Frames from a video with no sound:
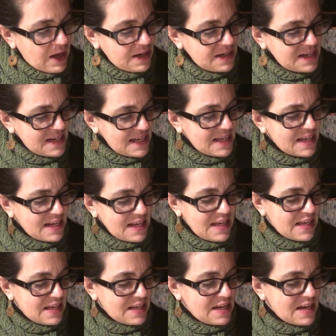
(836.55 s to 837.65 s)
knit
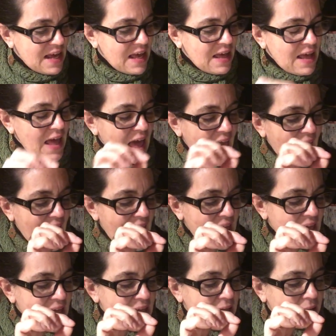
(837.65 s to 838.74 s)
in
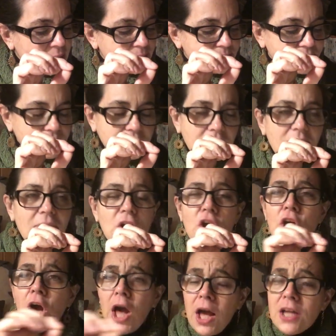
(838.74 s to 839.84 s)
a
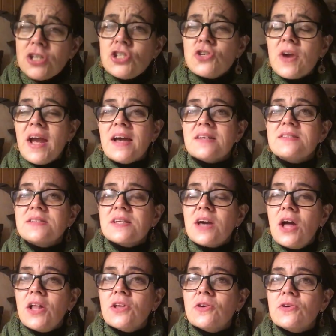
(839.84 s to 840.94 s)
contrast
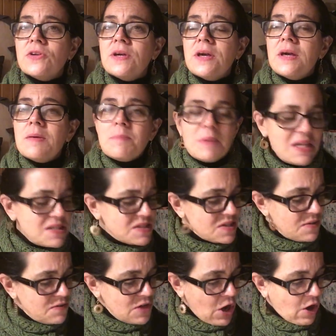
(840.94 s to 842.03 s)
colored piece
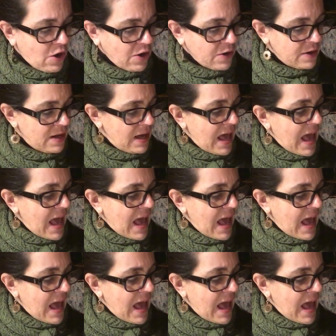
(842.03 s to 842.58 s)
of yarn